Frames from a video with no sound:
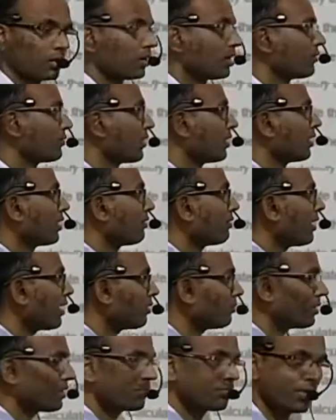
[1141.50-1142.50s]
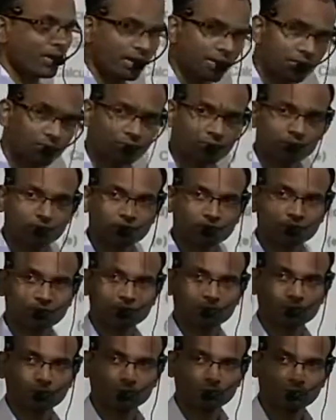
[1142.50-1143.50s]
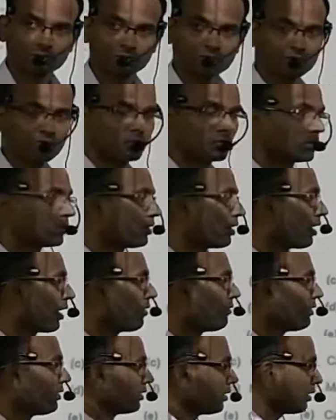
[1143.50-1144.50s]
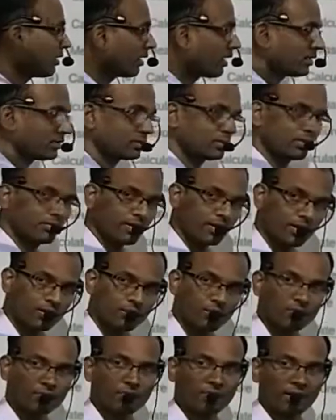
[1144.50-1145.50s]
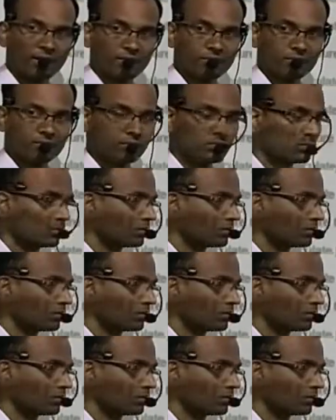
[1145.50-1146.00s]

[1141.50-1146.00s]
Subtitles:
if I divide by 5, everything gets divided by 5.